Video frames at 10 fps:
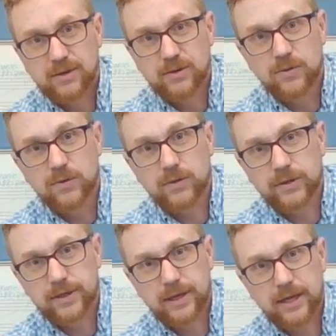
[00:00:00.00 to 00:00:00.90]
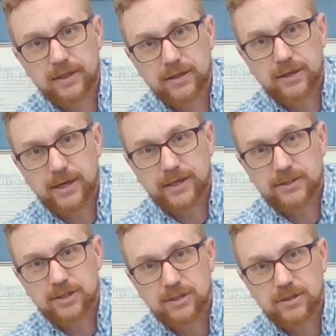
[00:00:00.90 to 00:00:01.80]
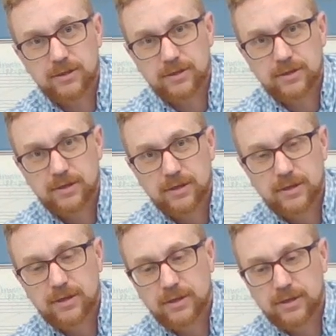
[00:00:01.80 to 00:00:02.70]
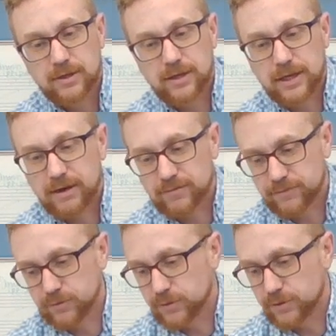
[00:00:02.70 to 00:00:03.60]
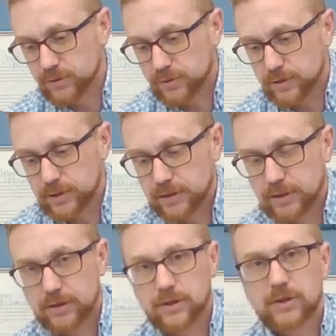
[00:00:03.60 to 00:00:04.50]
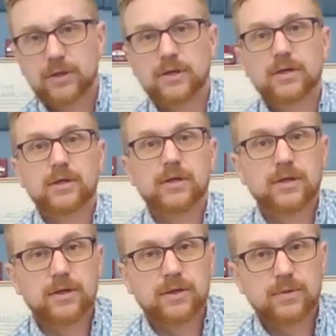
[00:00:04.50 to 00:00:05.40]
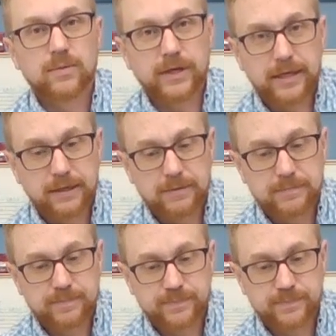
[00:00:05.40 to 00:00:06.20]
the hole and the notch cut out for your wire.